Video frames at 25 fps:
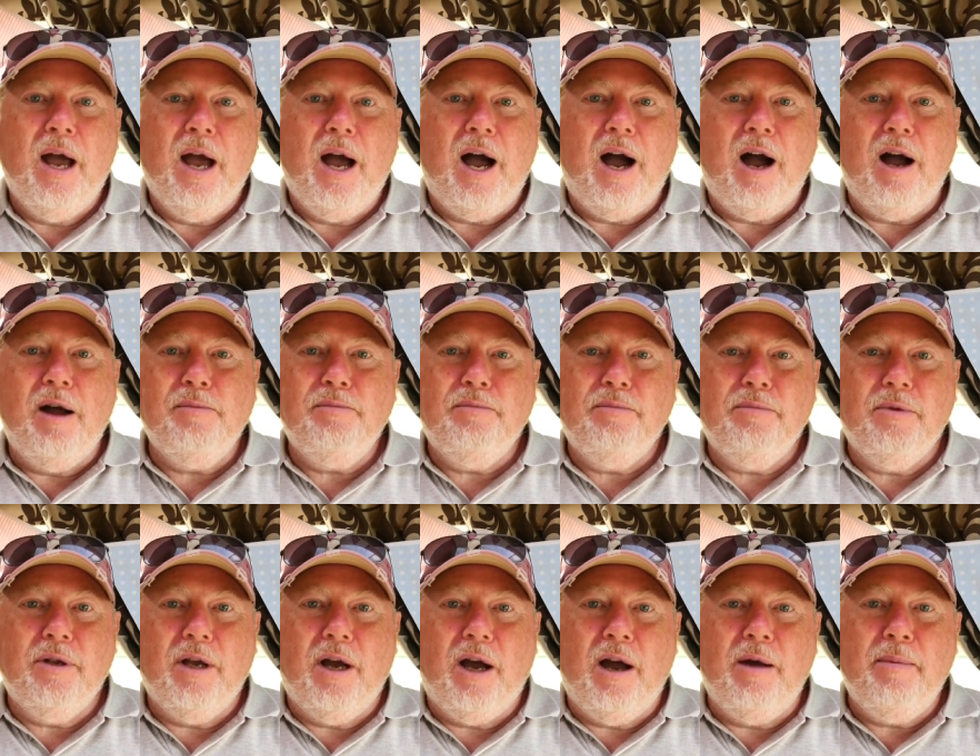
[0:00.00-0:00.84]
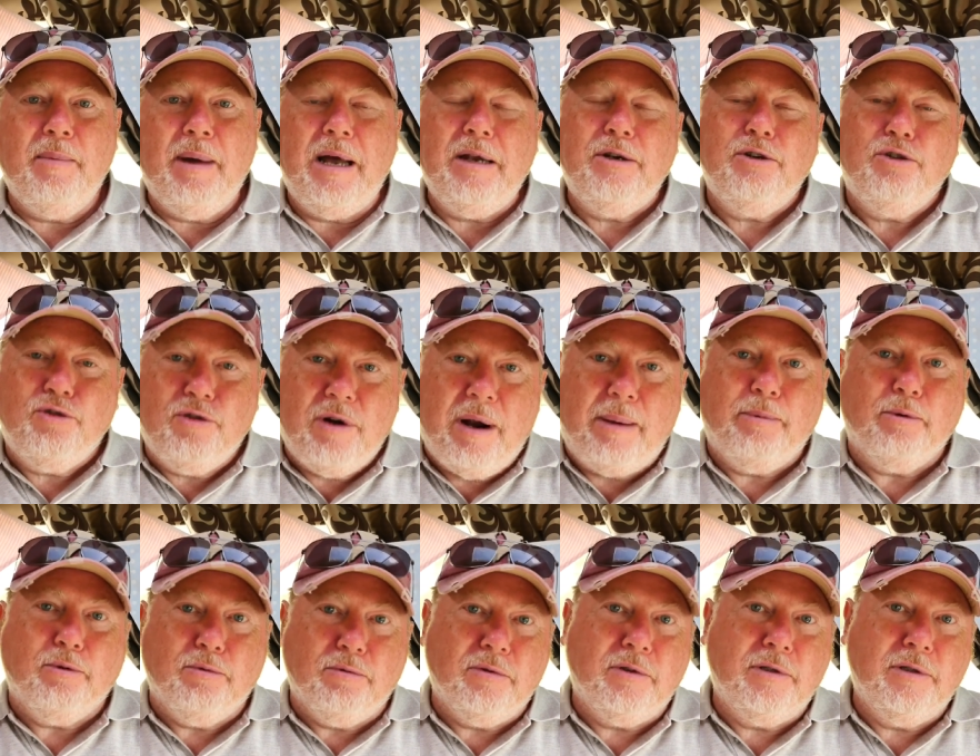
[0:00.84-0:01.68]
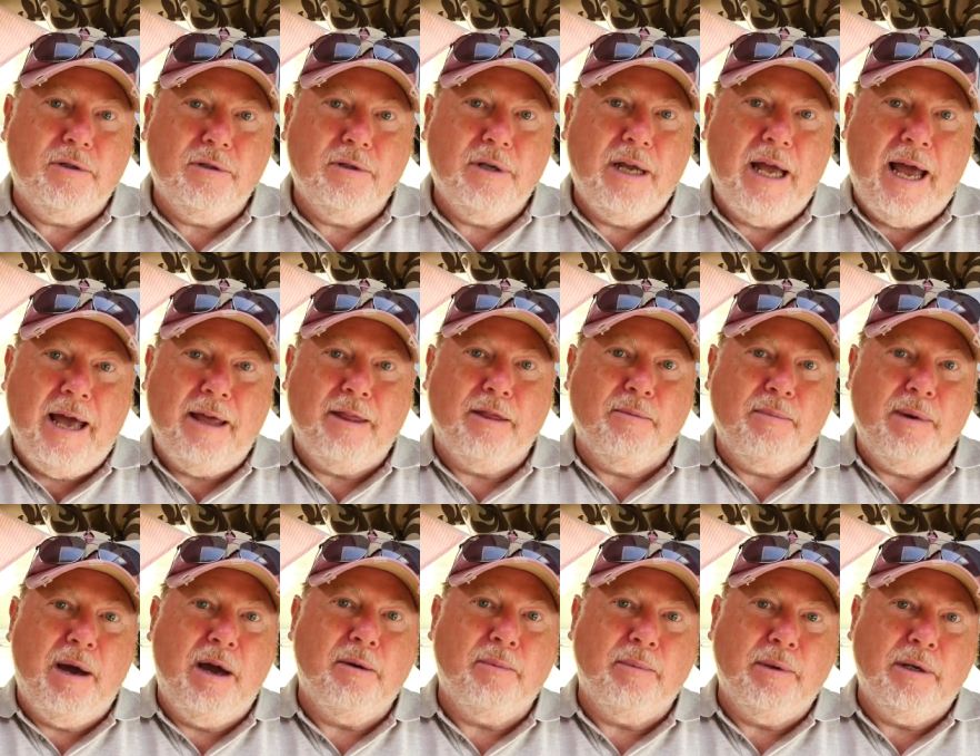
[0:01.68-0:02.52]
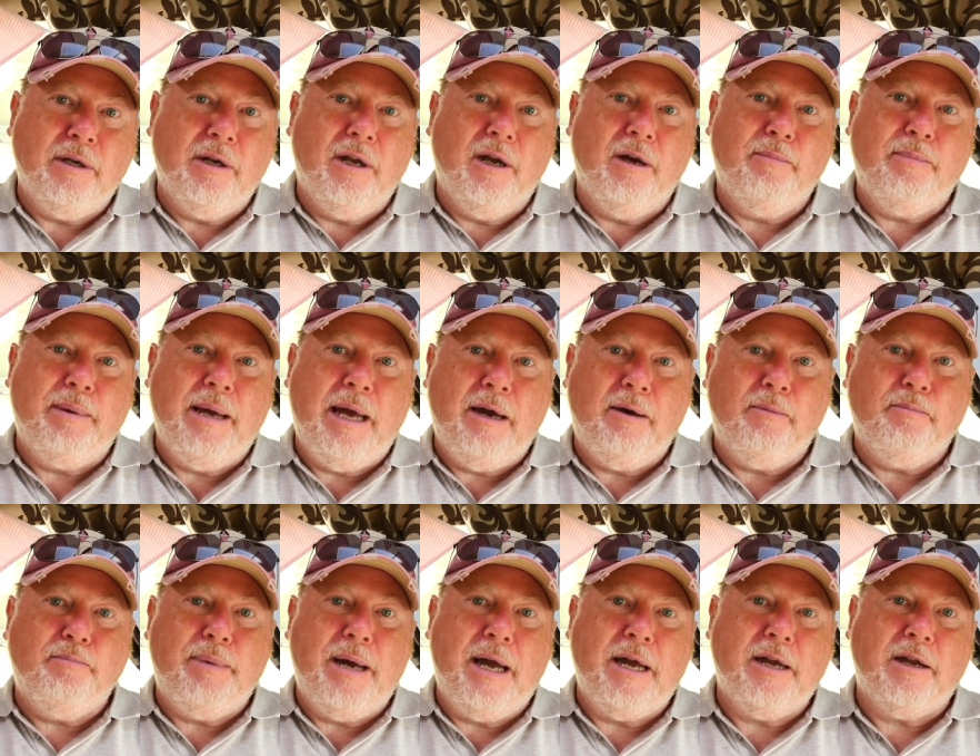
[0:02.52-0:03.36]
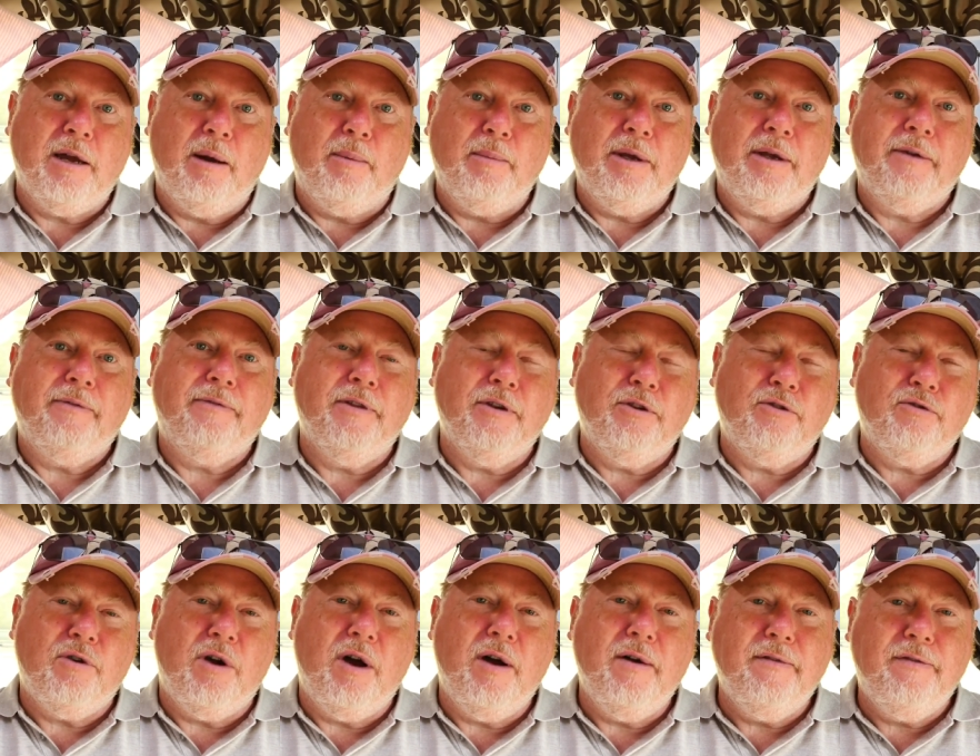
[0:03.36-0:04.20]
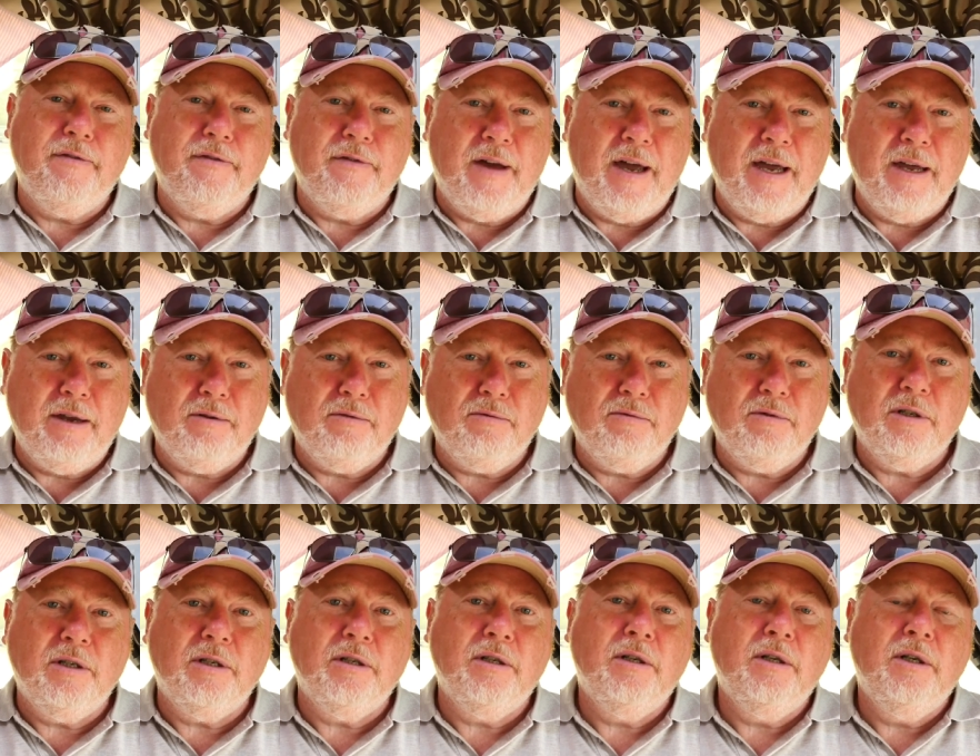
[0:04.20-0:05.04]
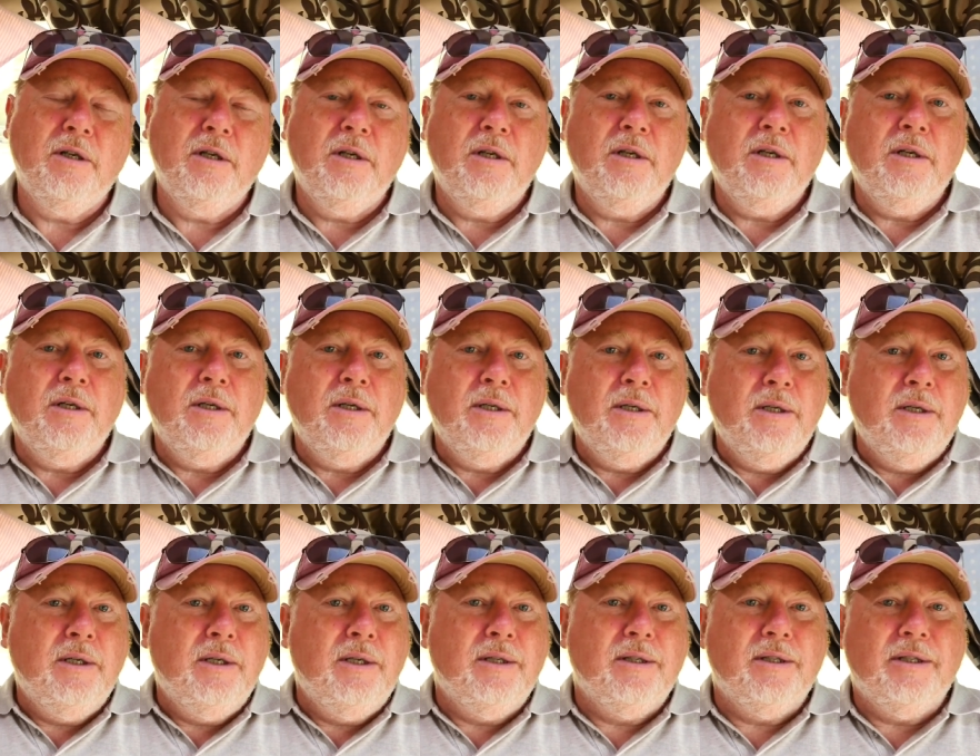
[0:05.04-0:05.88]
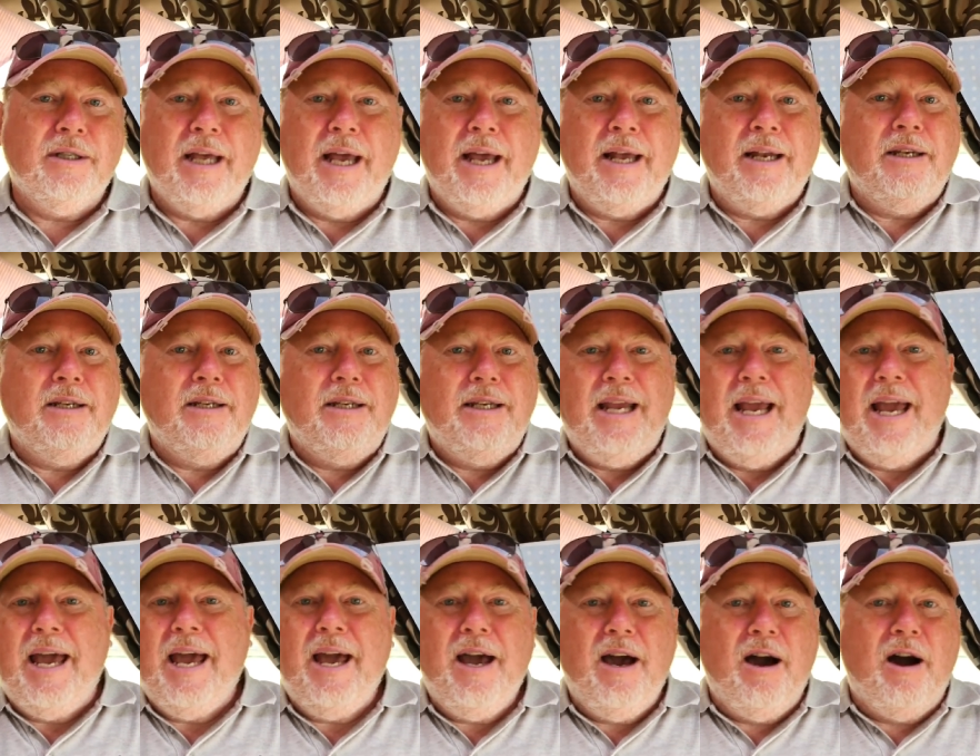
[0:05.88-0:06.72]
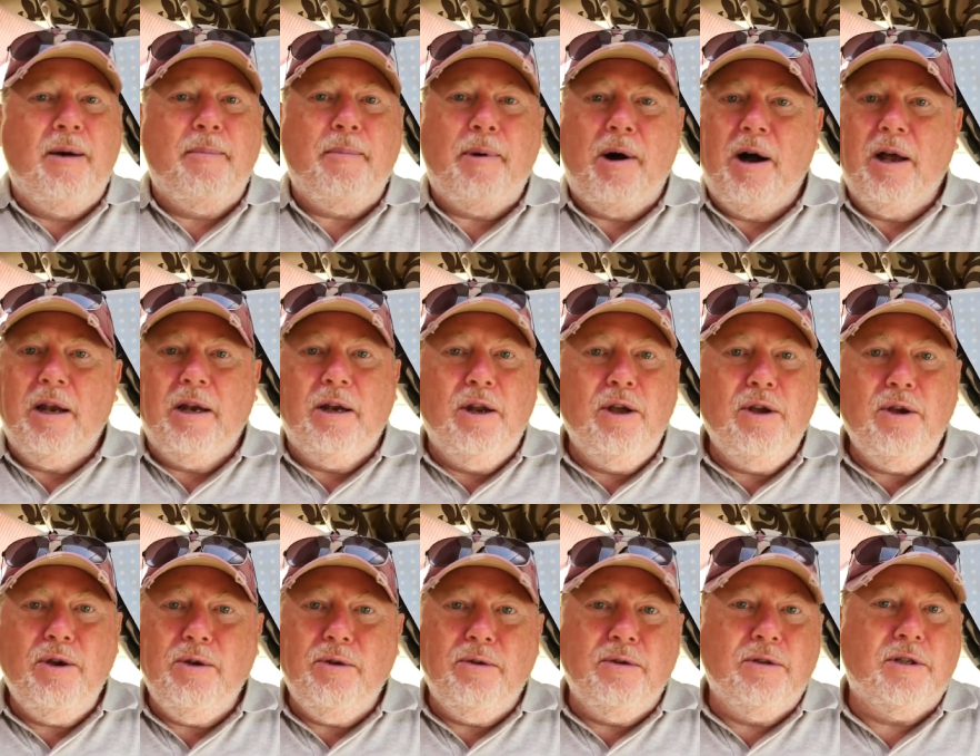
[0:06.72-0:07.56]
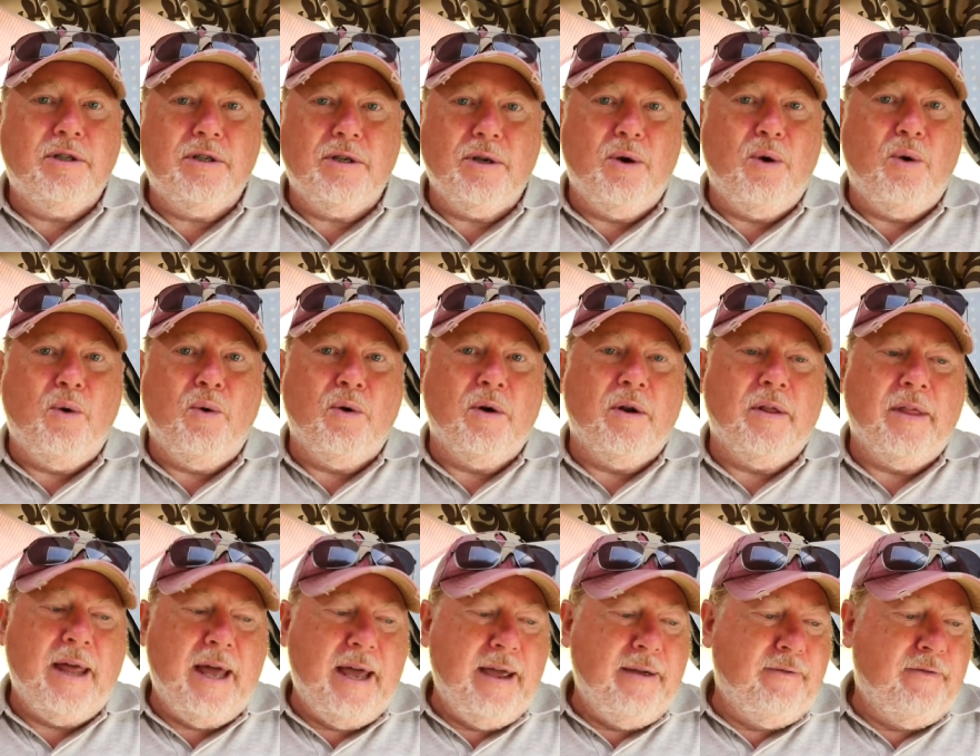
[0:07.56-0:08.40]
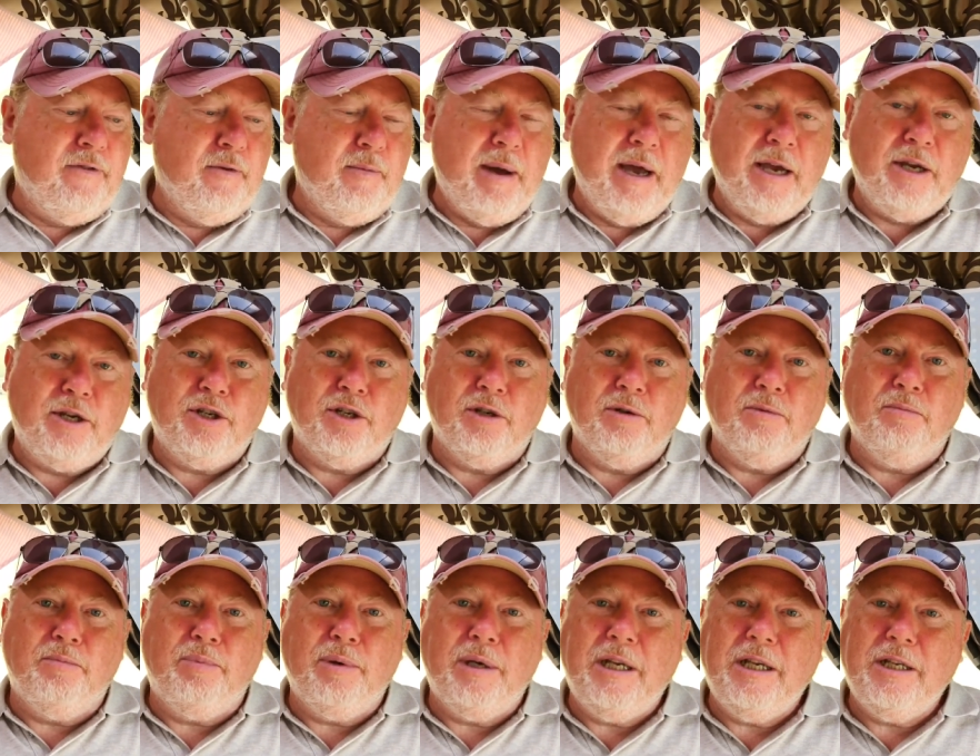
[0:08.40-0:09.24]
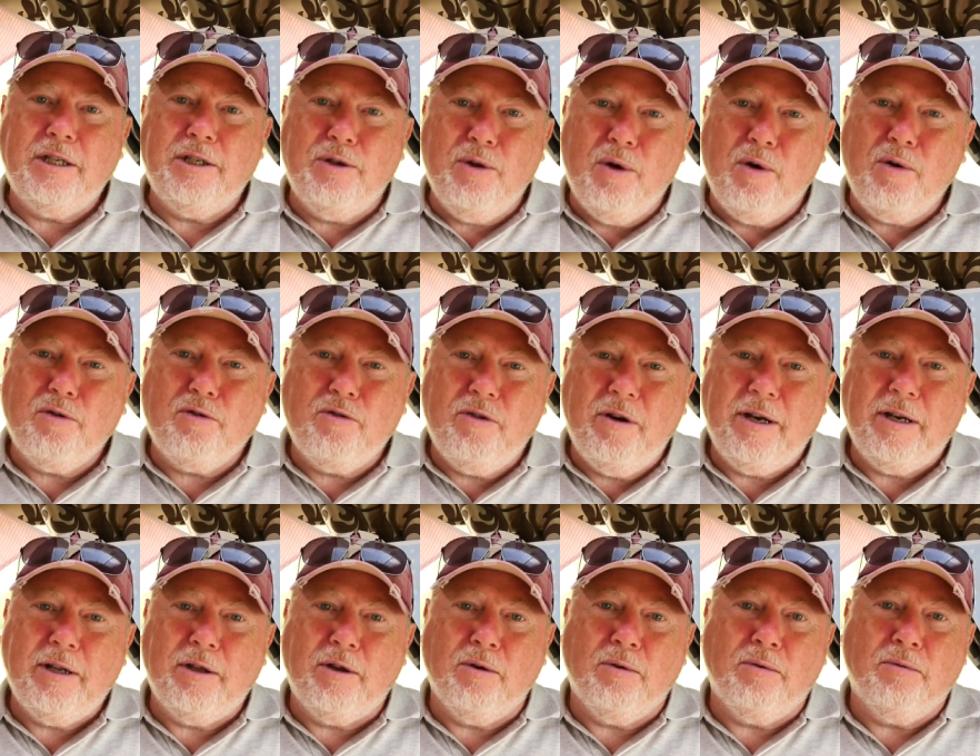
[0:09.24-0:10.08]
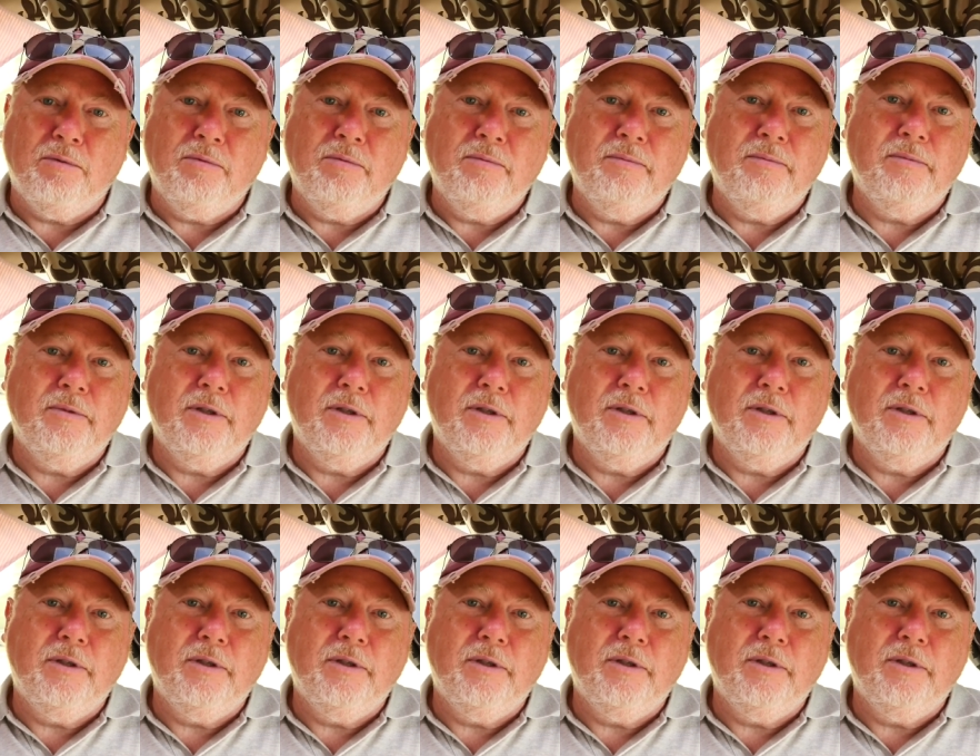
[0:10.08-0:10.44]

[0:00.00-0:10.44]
I'm I'm untroubled at the moment about backup. If the drive failed, then yeah, I might lose all of that information, but it's not critical.